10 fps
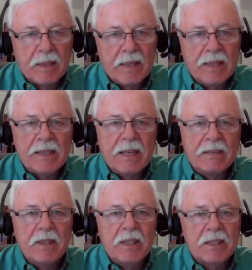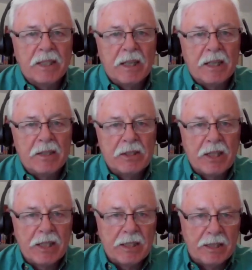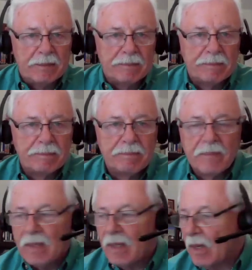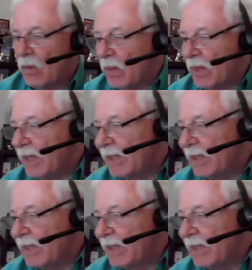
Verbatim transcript: He's giving us an understanding. When he